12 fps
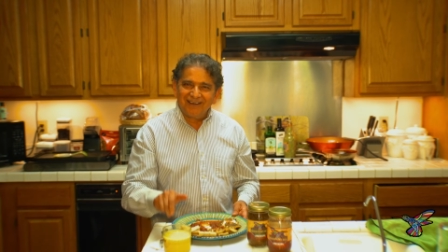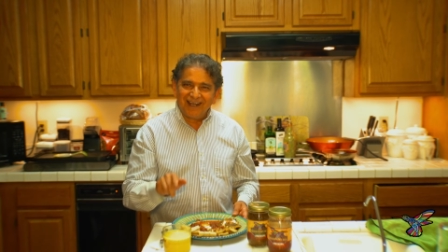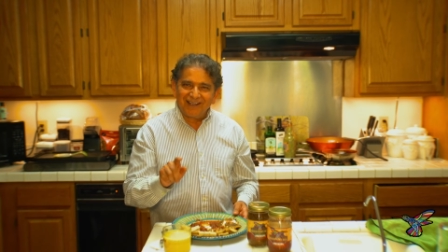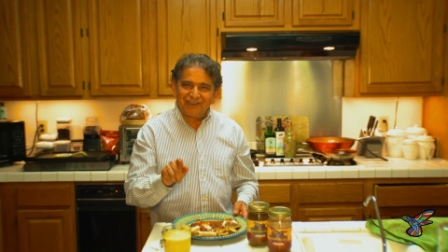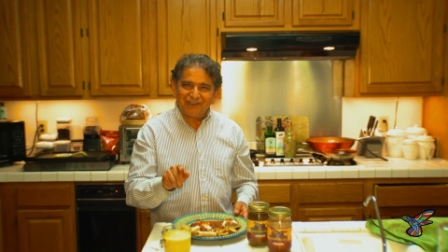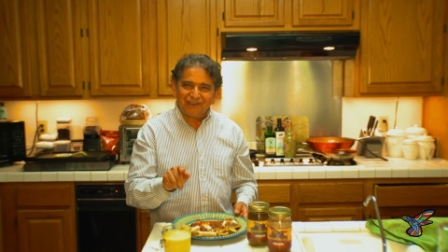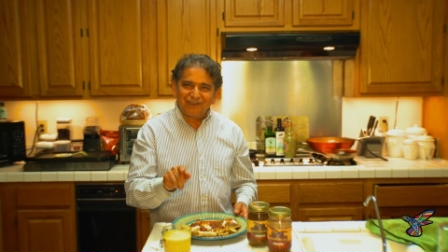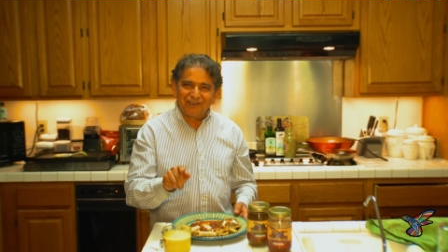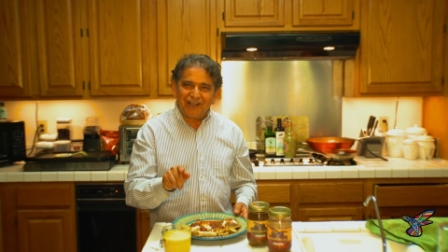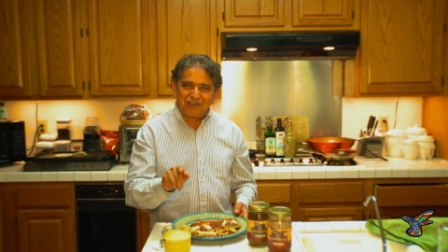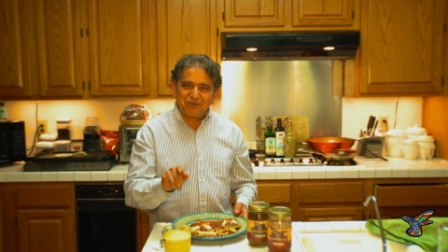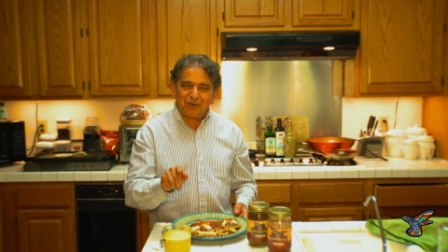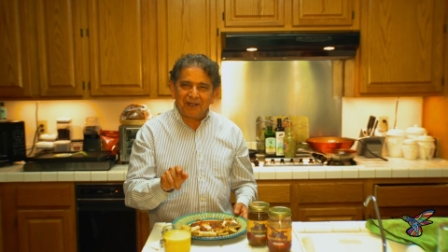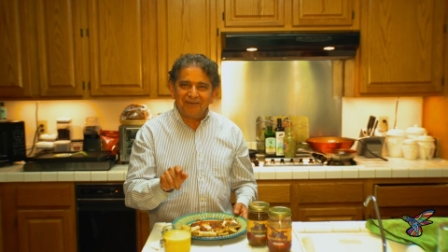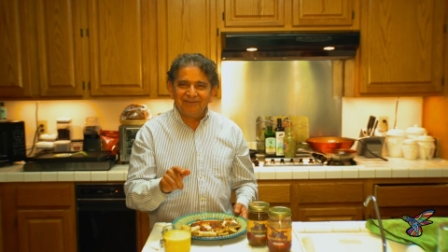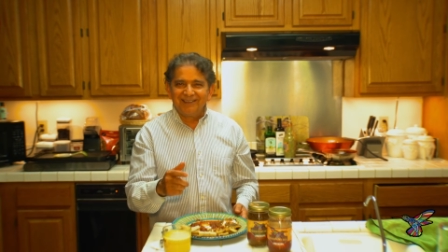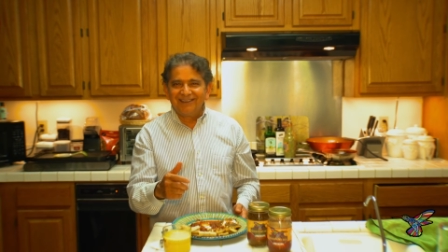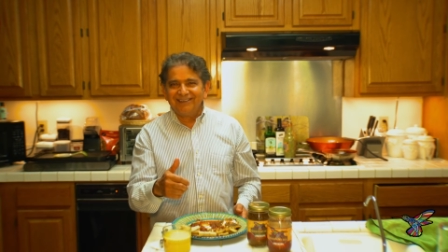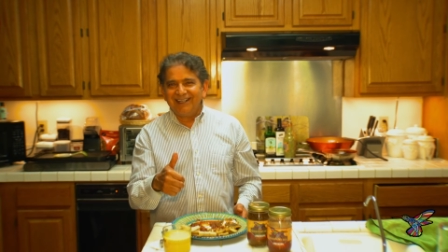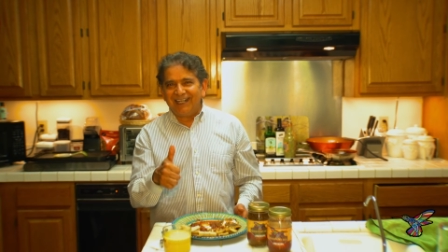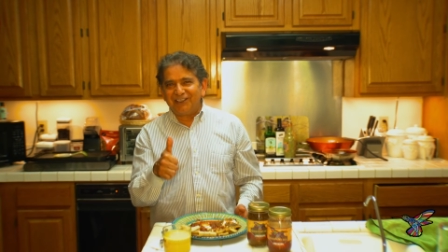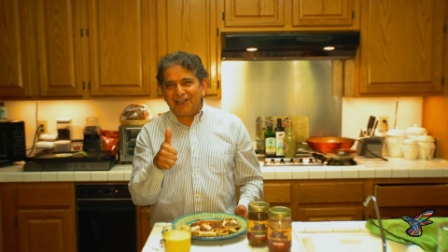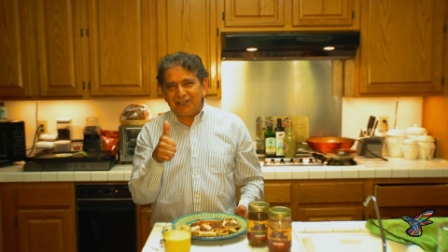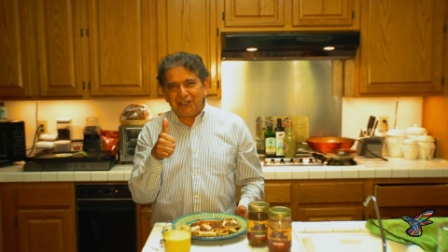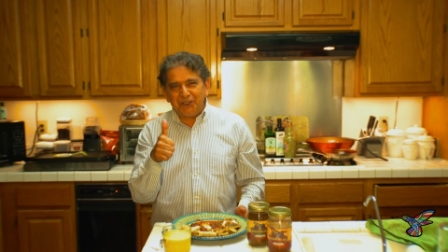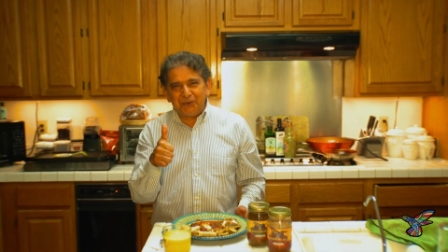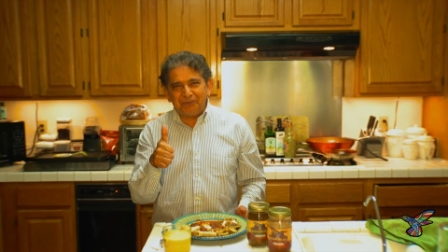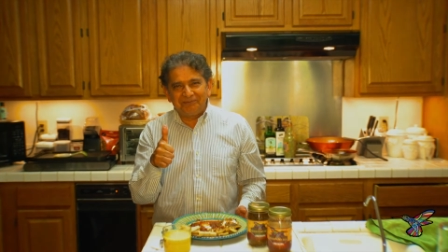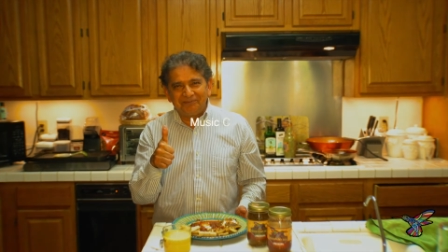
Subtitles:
Until the next one, and thank you.